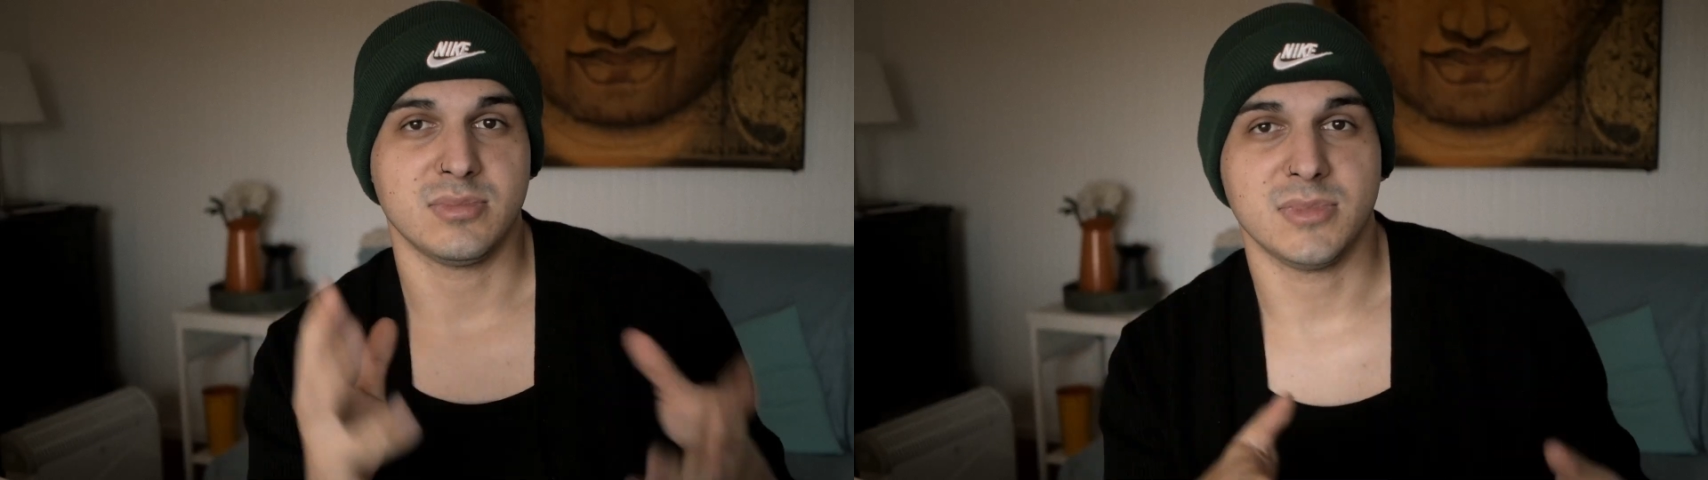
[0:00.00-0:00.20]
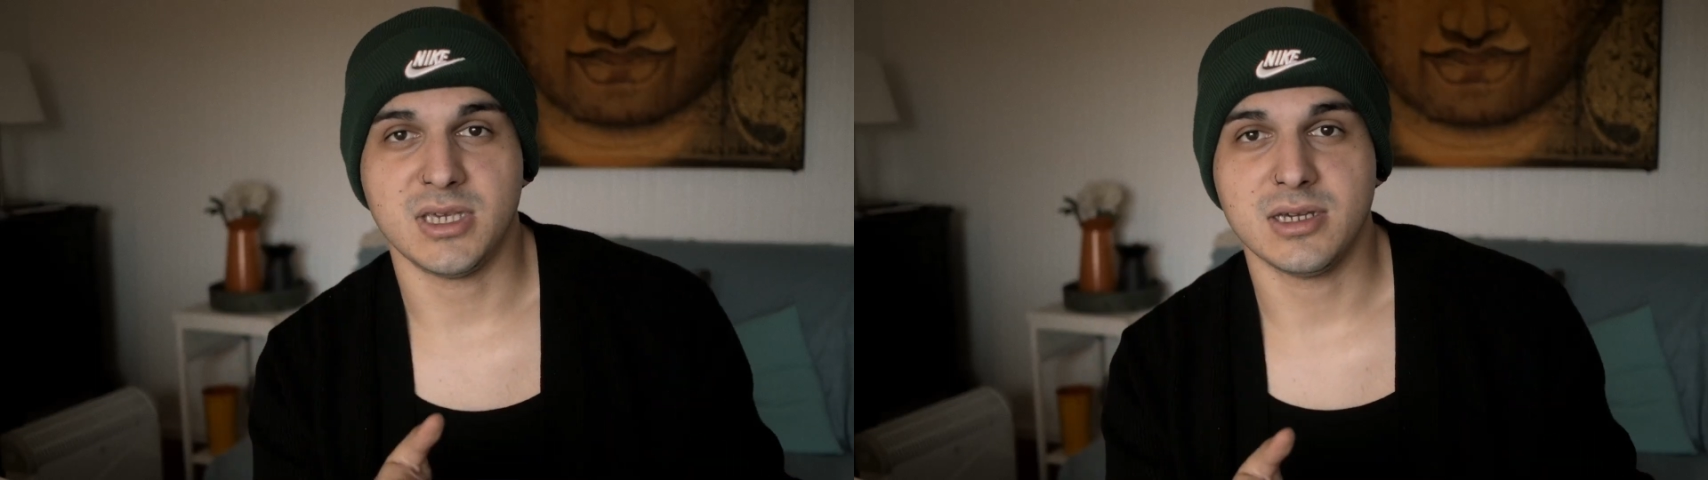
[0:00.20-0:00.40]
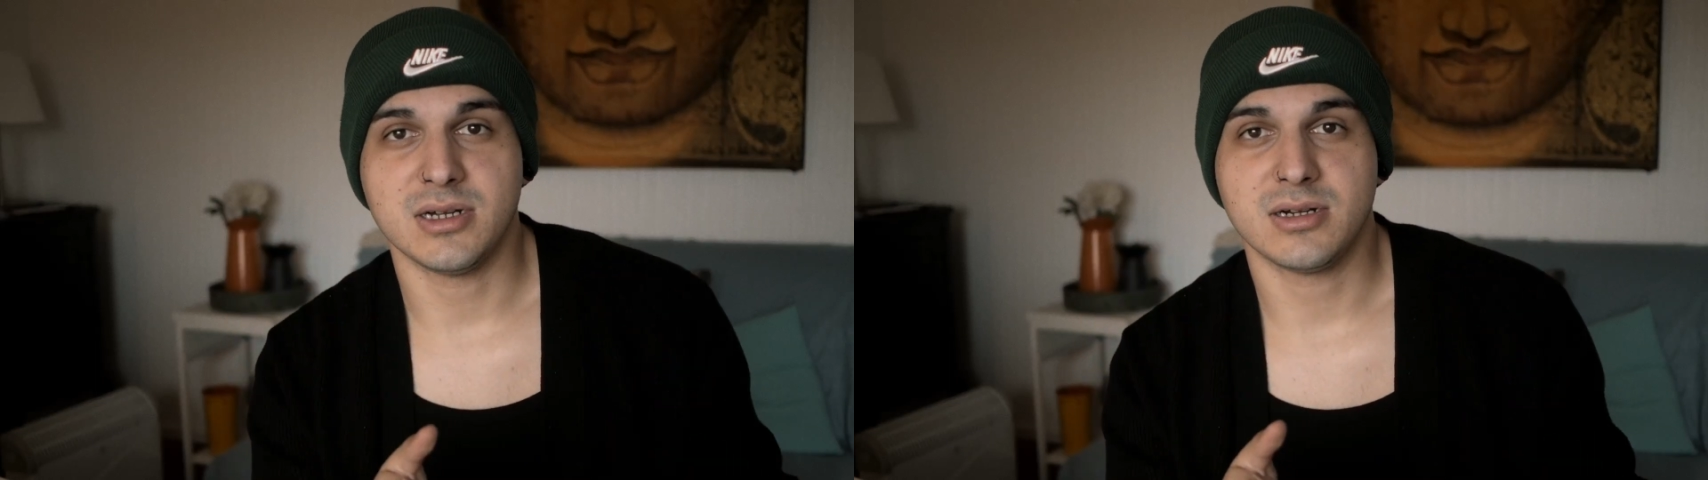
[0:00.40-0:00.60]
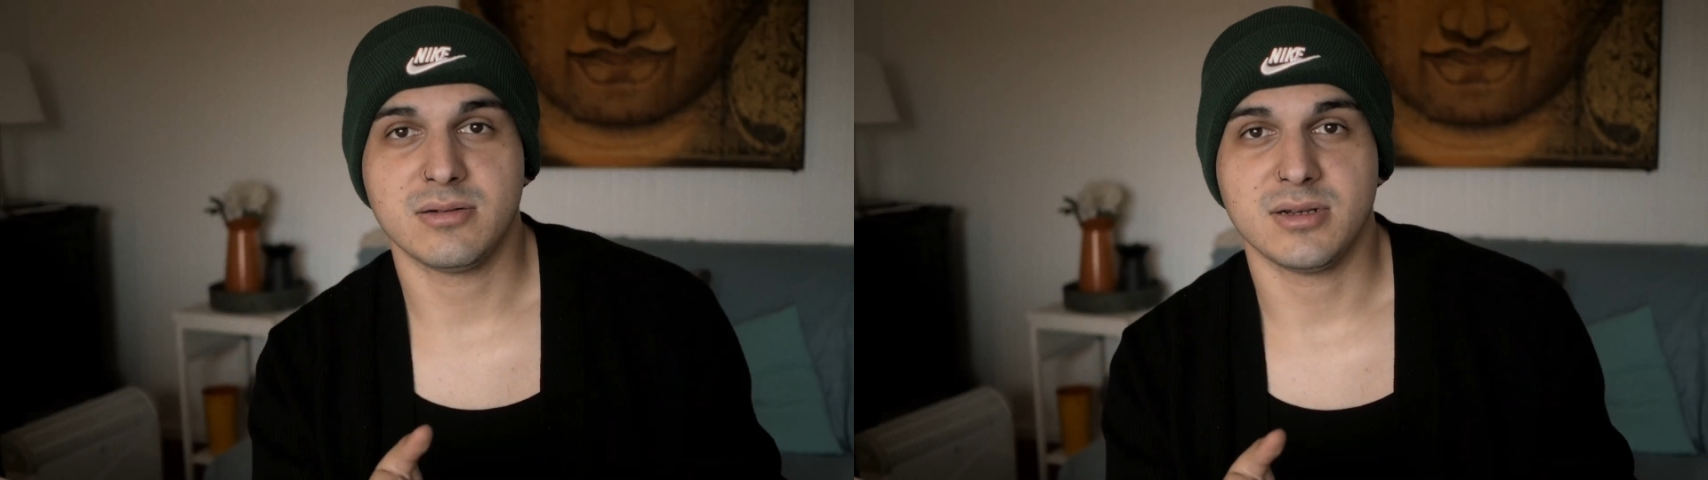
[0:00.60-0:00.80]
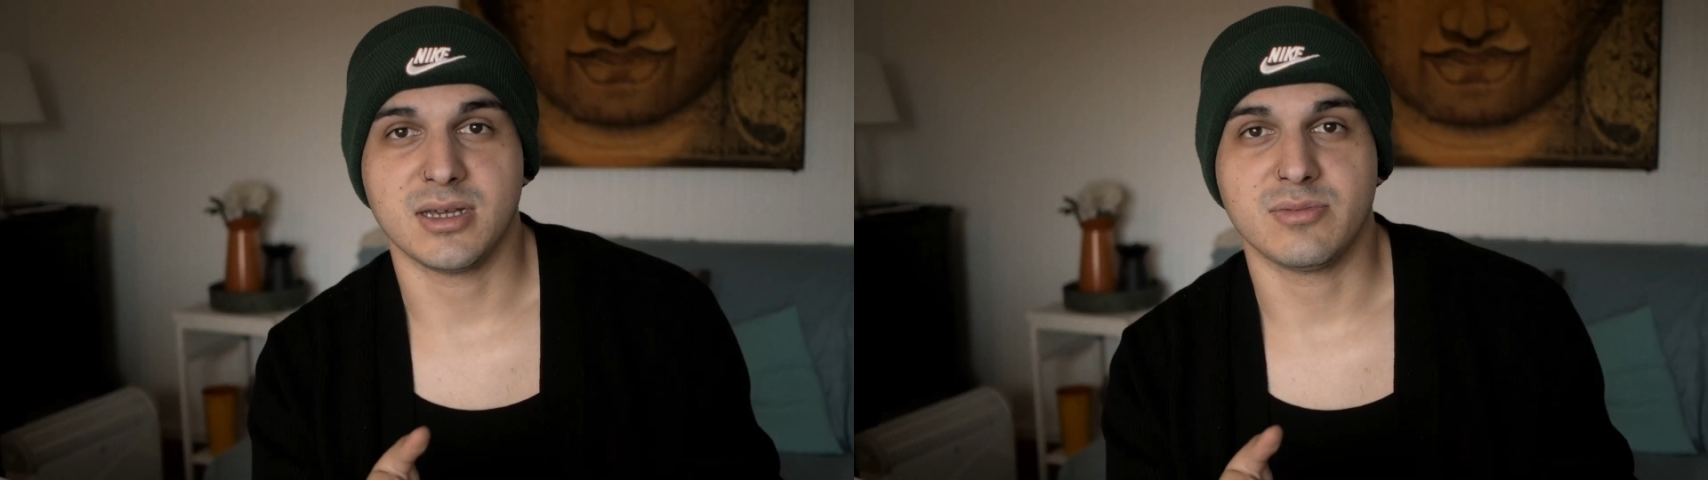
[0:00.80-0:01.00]
gear,
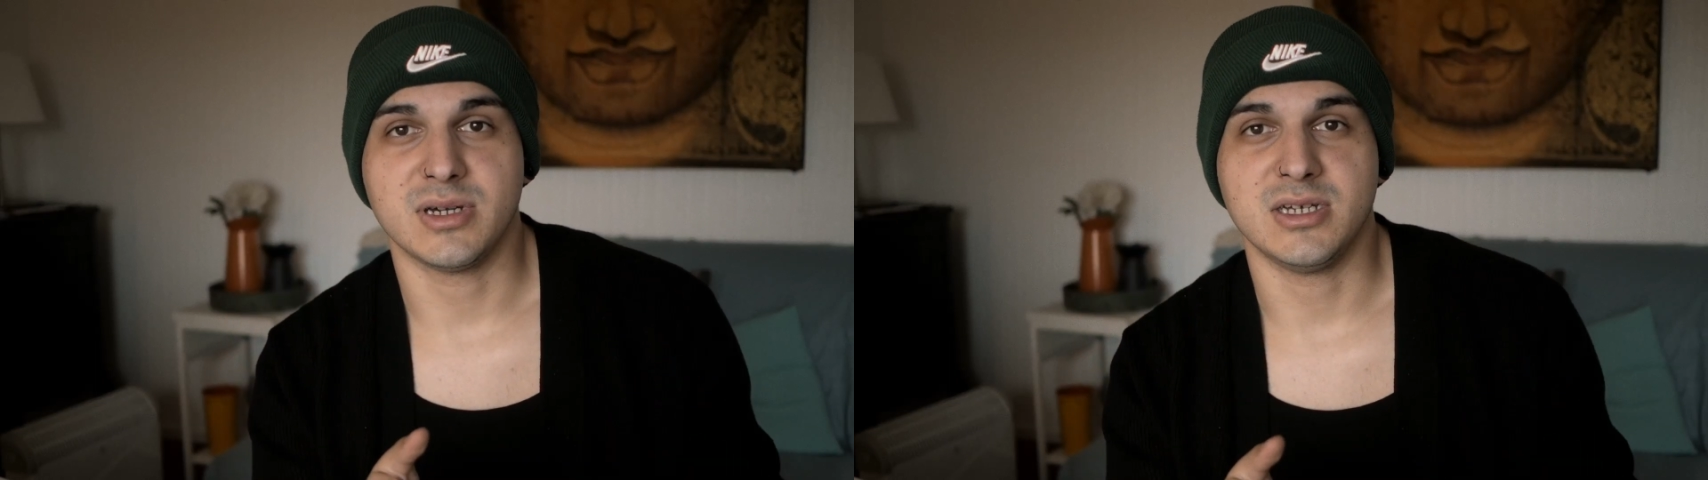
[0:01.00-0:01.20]
like my